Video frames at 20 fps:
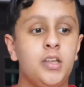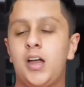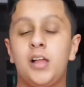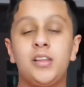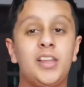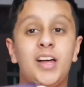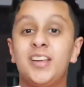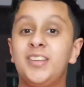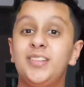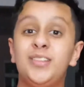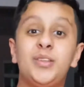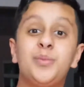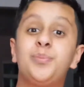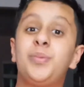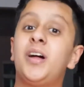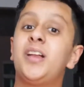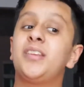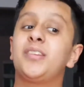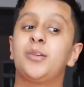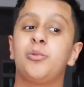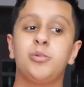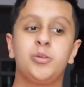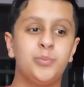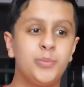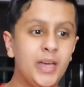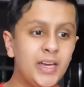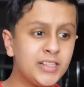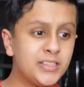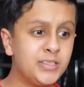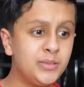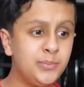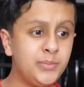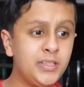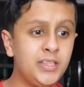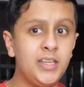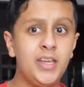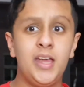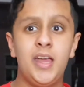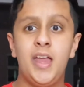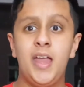A lot of this plot is coming back to
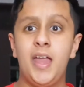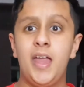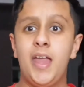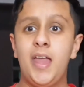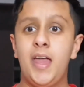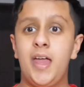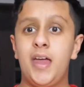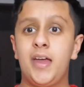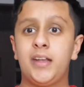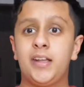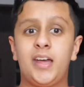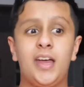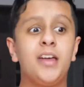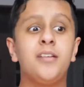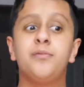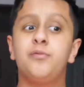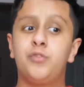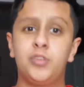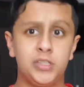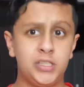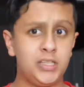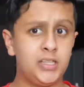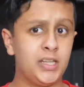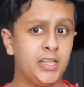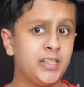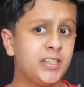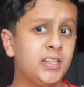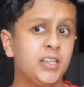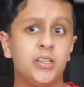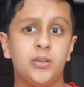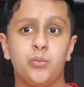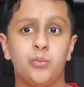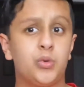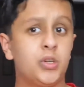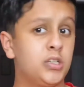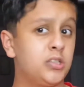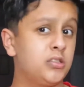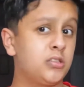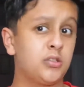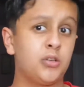me, and I'm really liking where
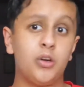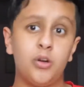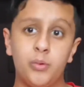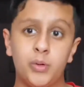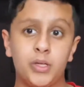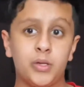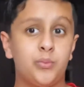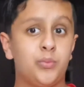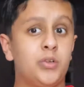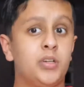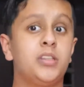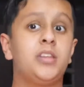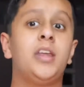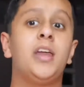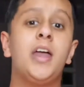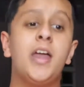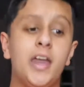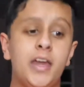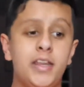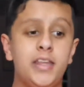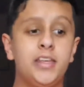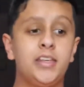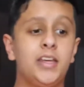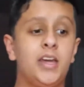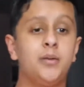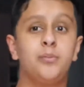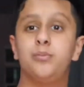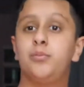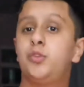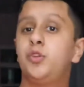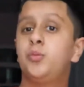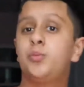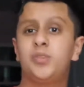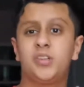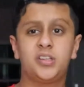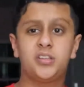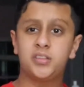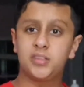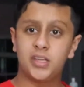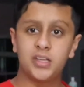it's going and where it's heading. I'm super
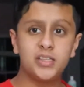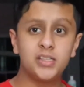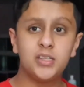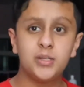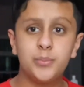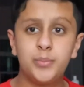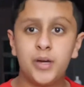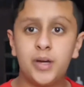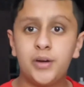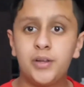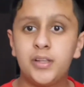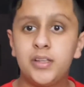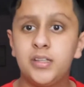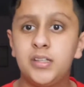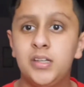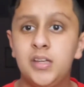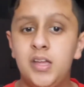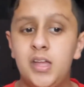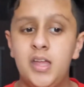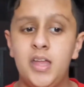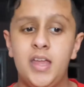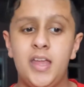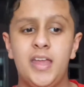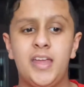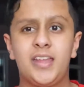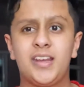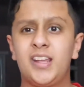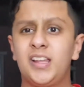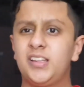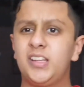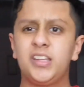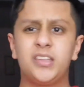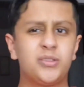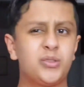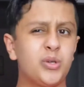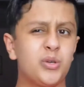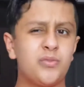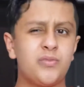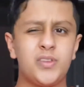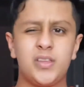excited about it, and I like
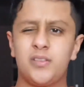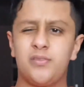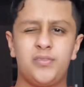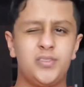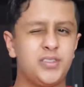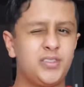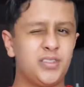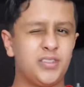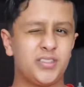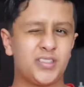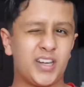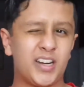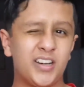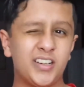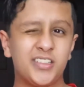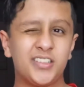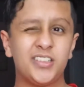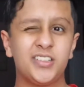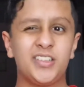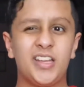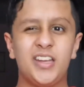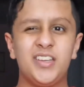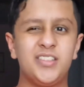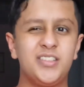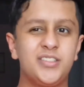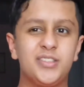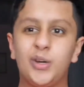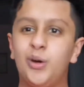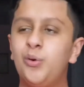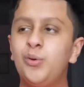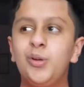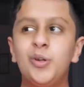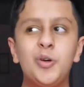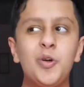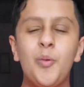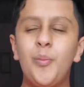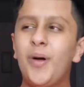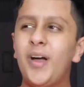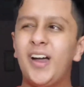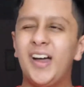Sophie and Fitz's characters. I don't know
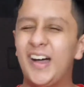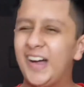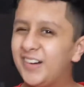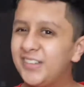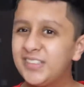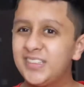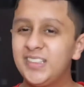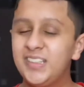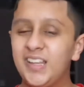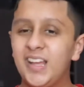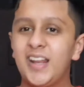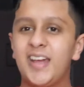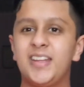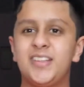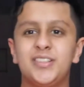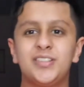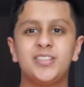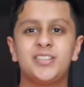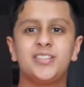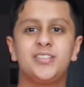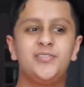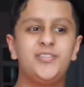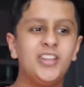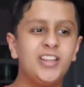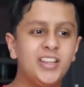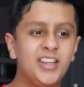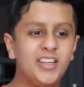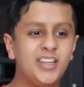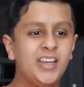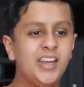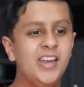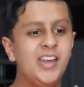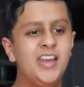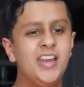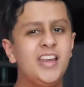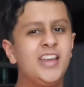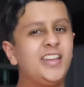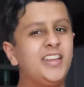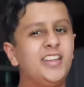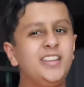about Alden yet. I just feel like
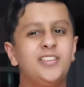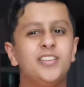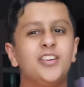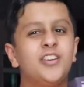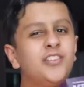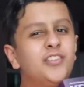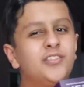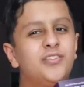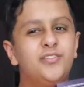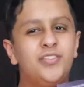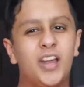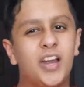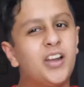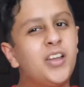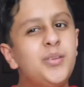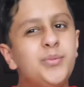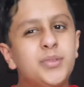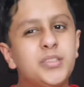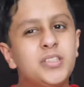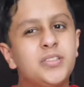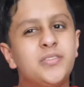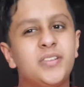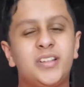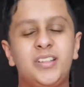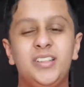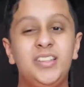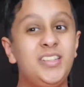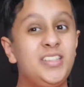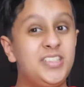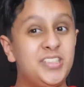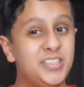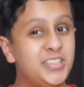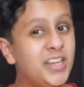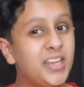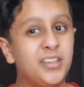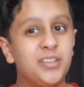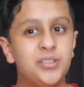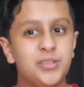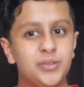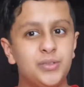he's very much of a
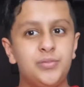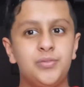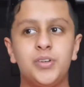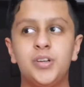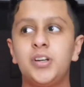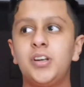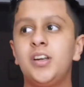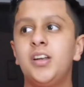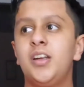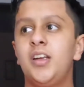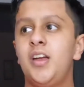cliche so far.